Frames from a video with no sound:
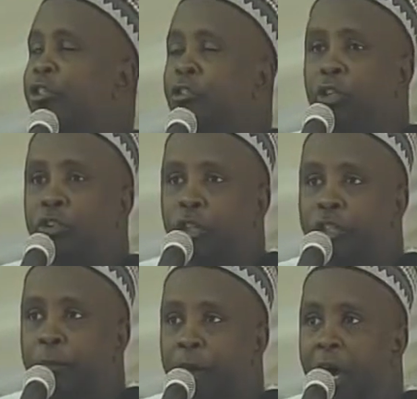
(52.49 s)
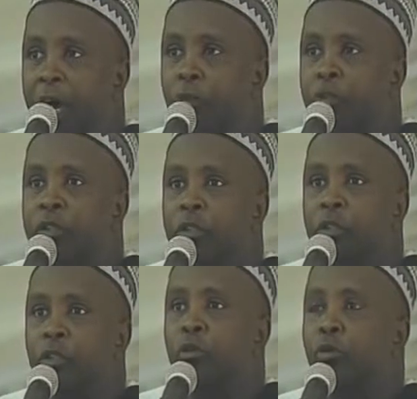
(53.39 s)
It is not just
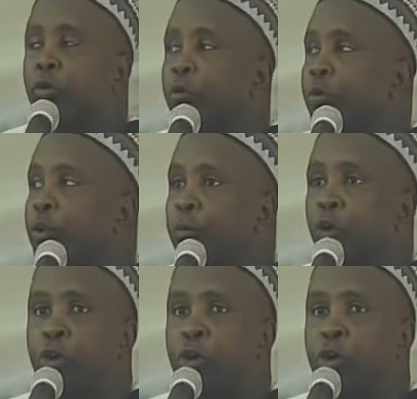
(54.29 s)
about, you know,